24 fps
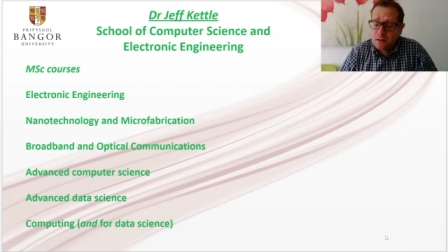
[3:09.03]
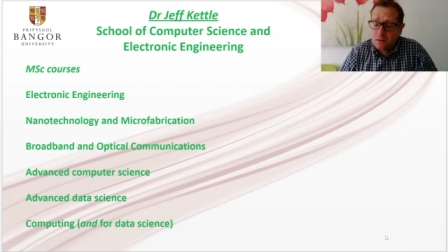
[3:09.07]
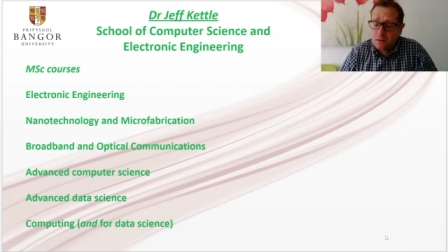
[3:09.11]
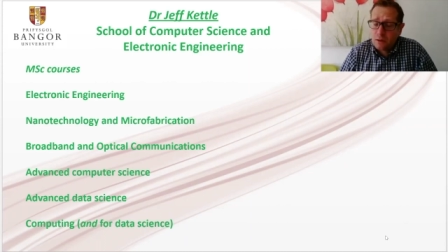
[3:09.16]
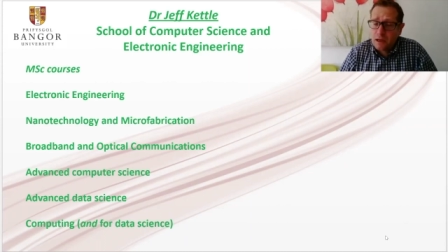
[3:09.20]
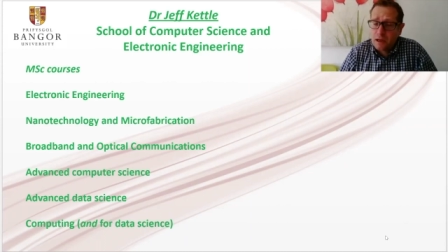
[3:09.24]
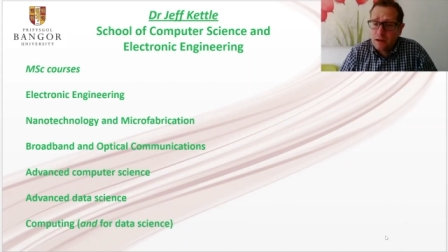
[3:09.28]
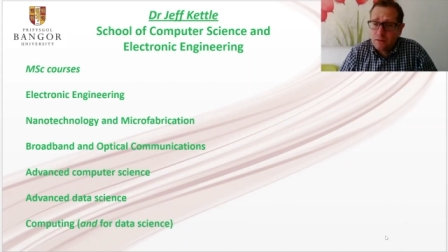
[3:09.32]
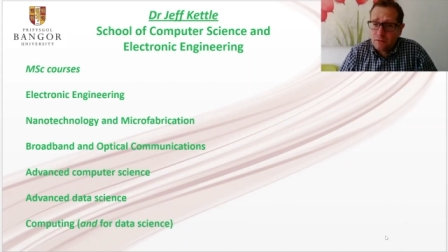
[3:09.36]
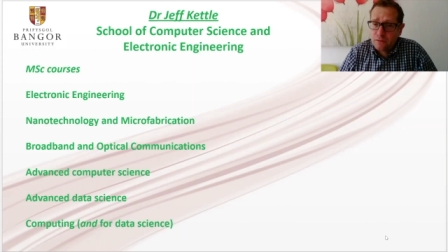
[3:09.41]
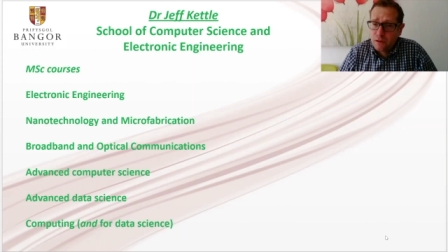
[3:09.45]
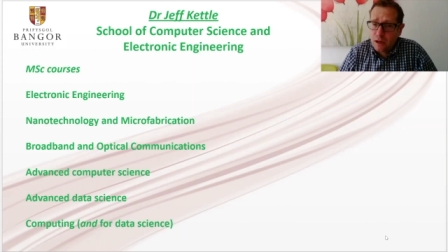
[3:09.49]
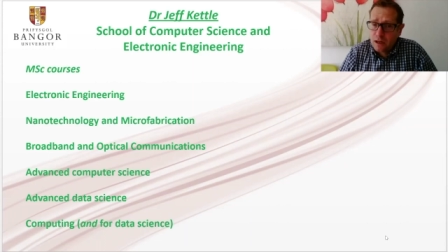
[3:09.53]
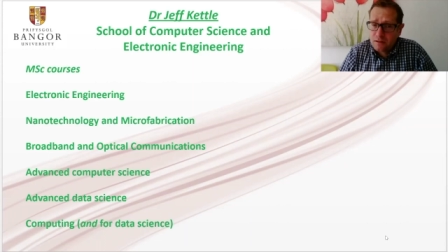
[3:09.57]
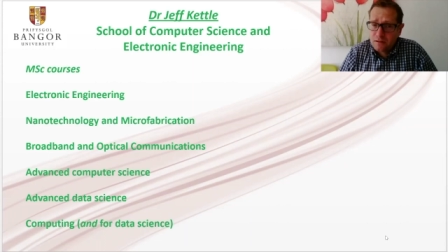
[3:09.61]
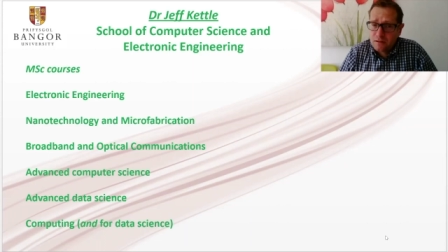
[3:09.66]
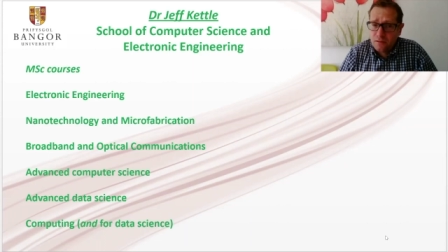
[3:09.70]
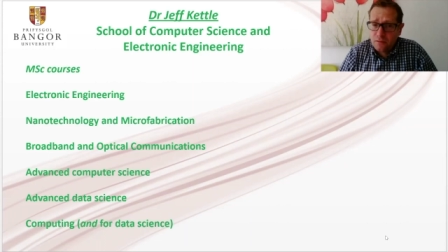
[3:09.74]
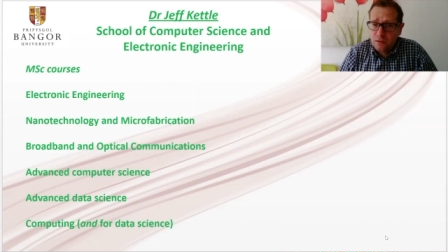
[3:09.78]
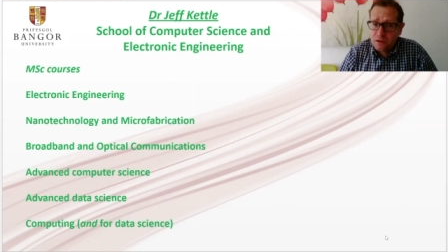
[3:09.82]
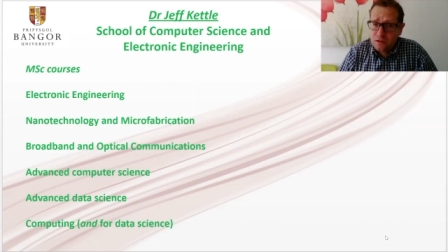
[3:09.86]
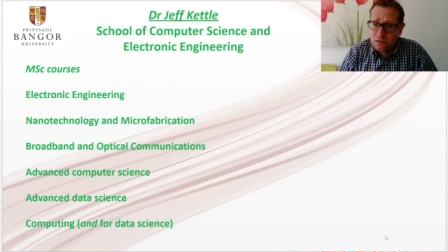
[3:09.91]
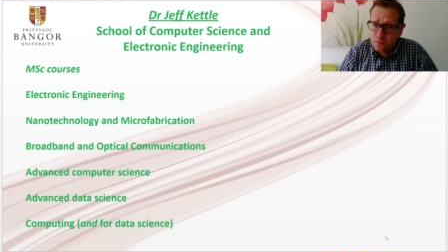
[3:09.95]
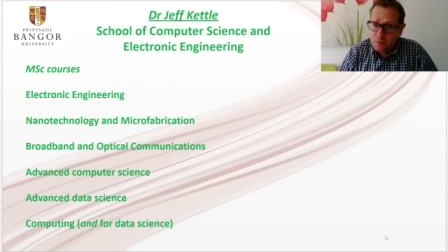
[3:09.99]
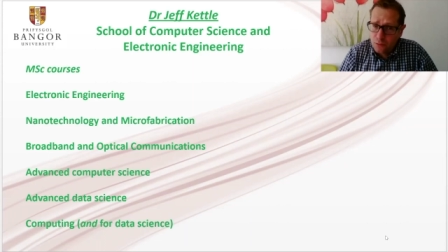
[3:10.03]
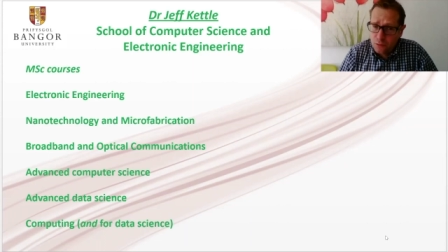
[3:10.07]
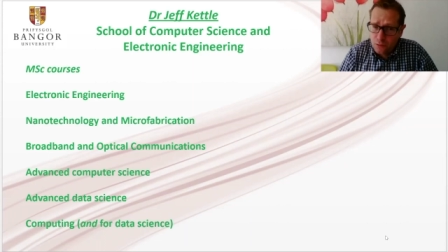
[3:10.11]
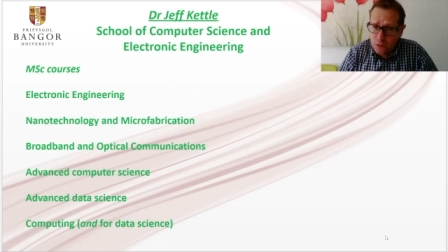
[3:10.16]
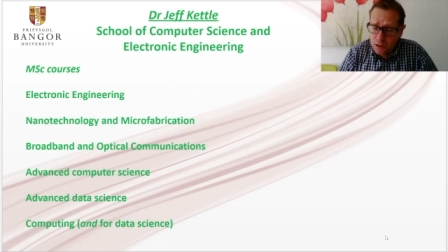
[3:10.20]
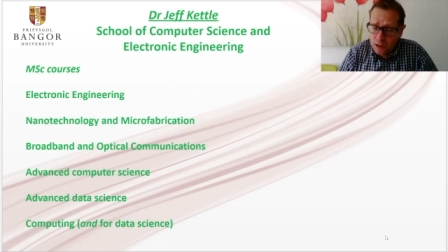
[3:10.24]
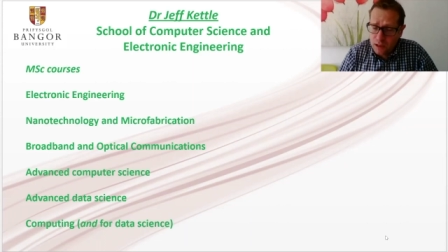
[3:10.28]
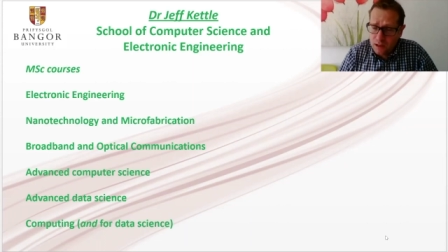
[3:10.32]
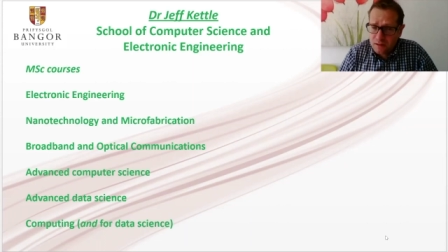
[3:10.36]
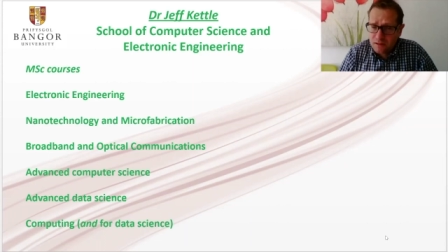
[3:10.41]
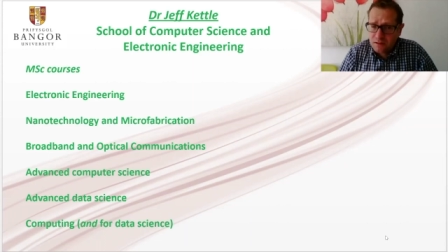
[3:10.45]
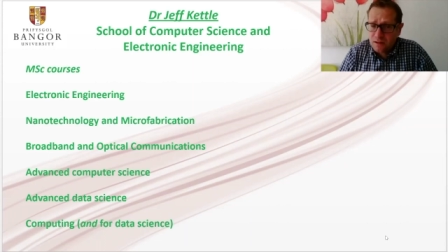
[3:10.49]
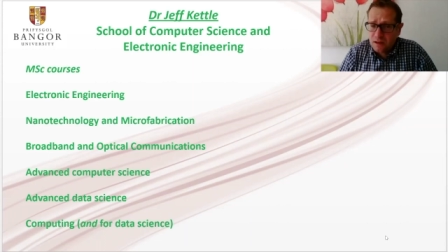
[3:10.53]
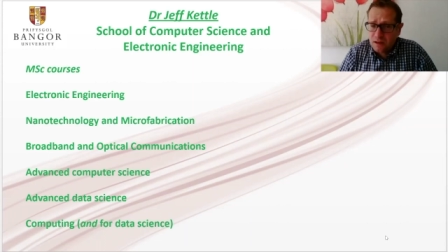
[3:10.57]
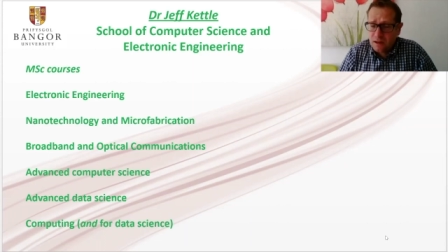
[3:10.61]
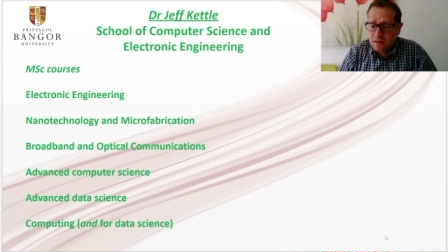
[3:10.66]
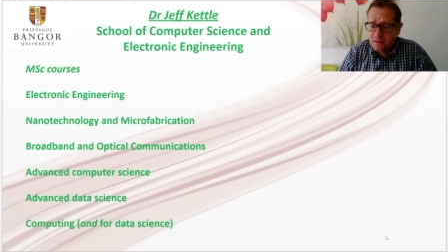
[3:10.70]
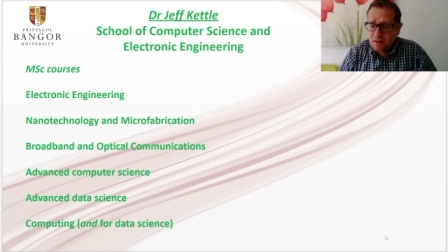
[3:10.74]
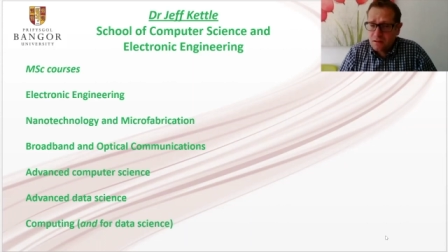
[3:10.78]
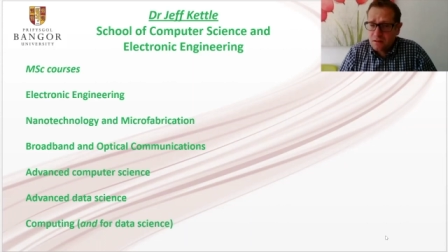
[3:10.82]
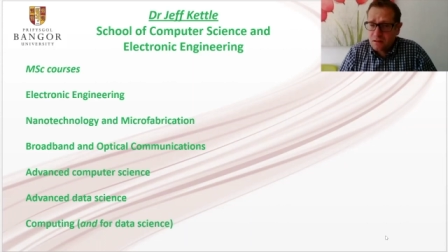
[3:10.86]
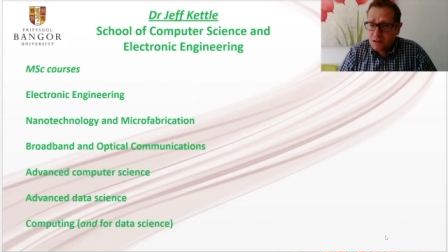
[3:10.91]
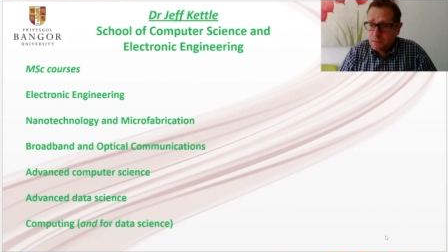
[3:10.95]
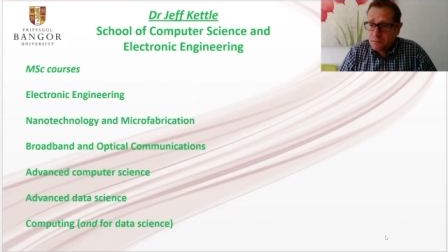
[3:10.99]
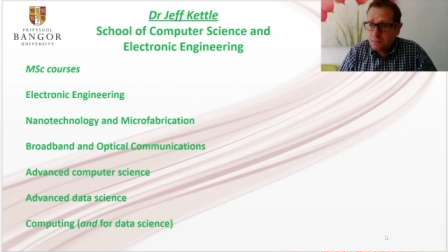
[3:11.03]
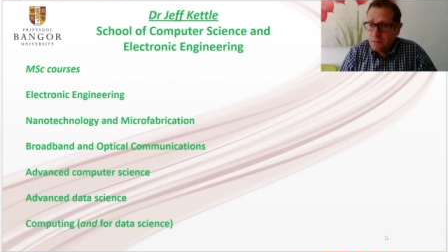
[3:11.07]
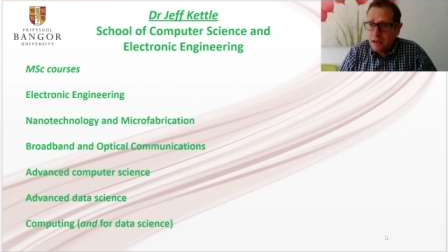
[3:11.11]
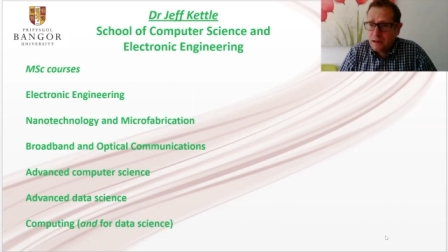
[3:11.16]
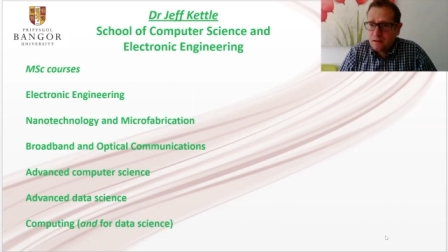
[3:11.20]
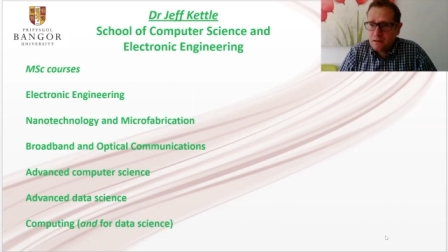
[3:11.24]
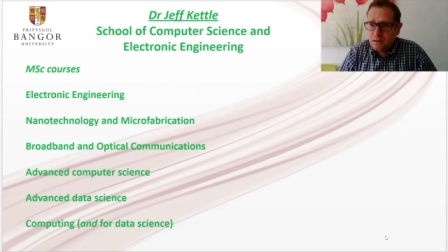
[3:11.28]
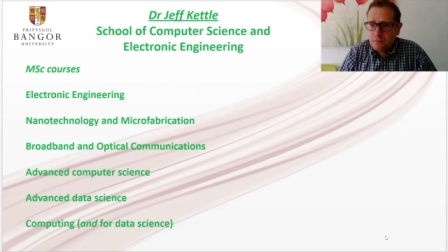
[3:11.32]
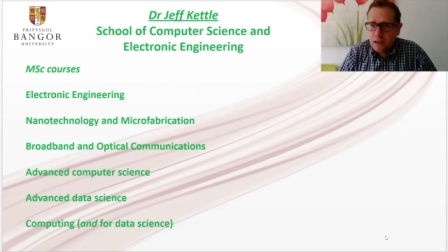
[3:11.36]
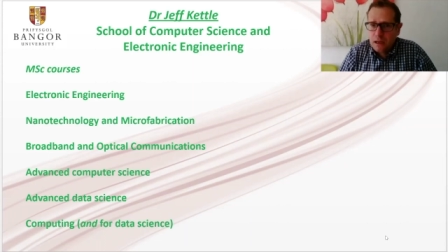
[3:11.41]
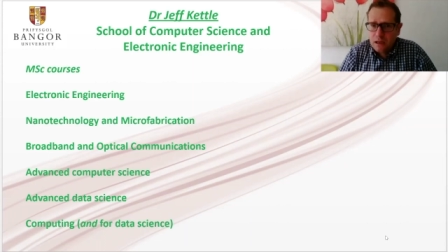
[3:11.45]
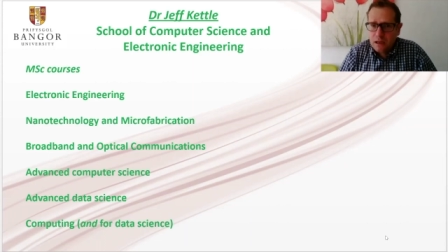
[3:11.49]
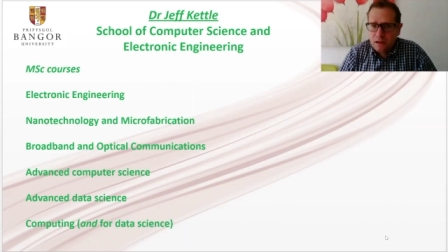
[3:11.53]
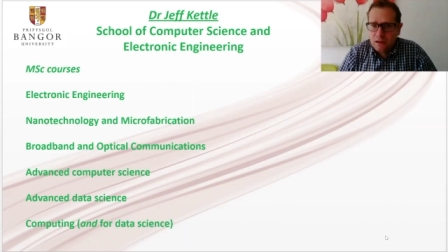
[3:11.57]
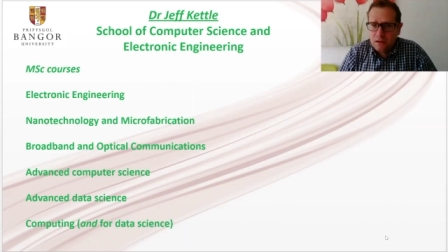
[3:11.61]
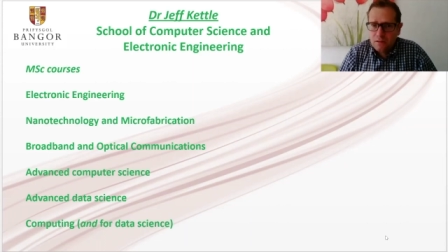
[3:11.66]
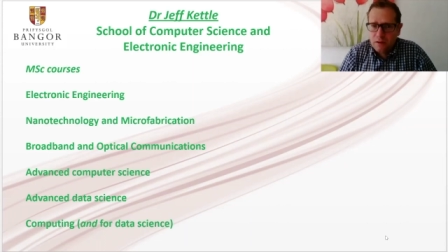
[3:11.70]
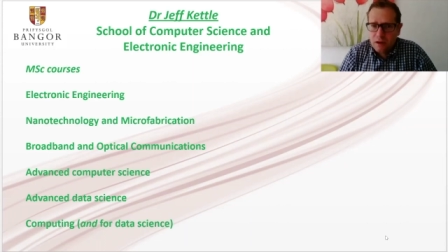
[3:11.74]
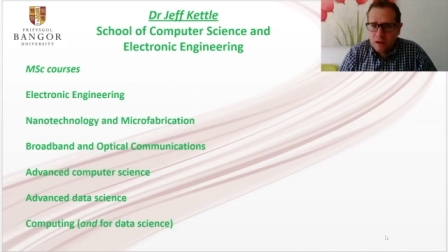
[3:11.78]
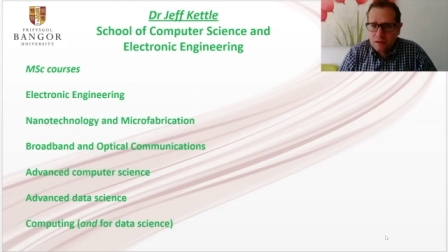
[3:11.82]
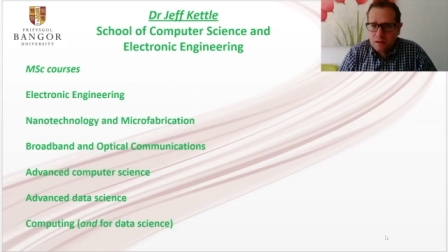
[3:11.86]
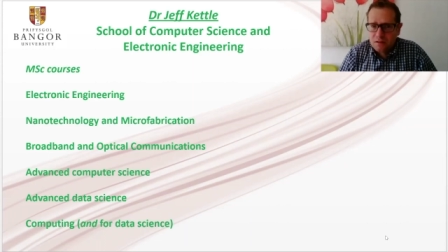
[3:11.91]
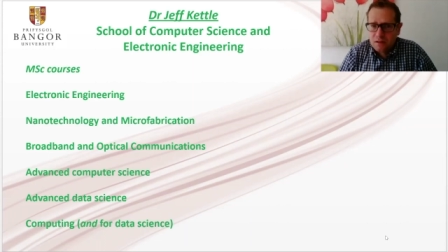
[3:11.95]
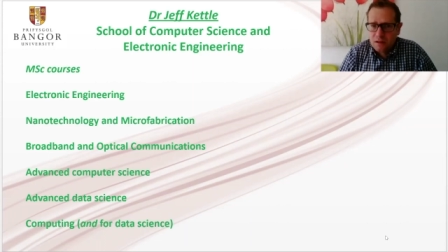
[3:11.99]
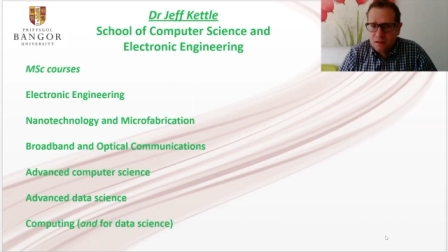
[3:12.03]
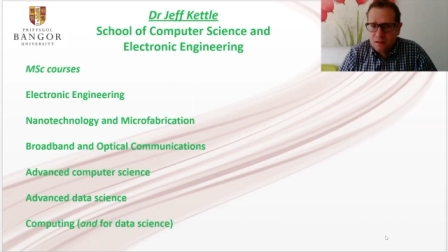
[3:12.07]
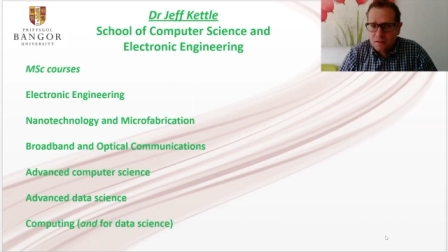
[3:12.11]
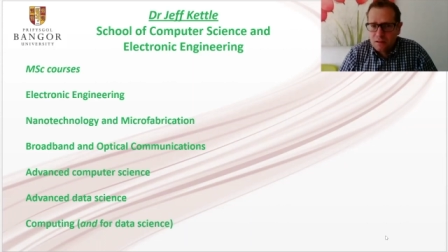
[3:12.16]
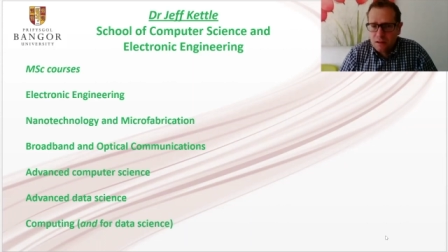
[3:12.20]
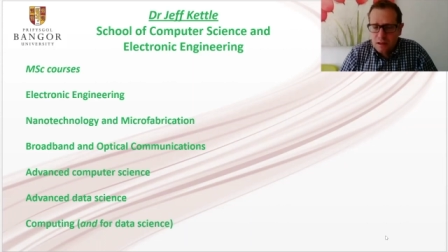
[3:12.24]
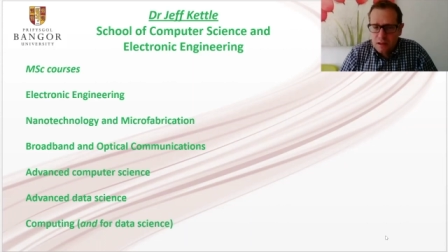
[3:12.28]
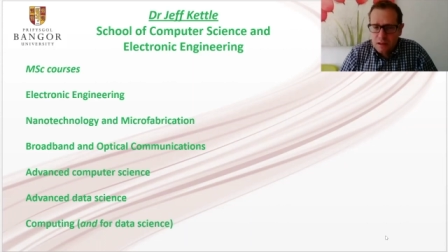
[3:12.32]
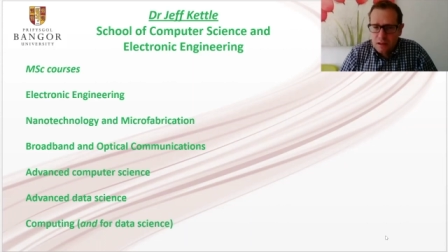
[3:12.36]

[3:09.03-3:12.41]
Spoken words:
that we have relatively small class sizes compared to many universities.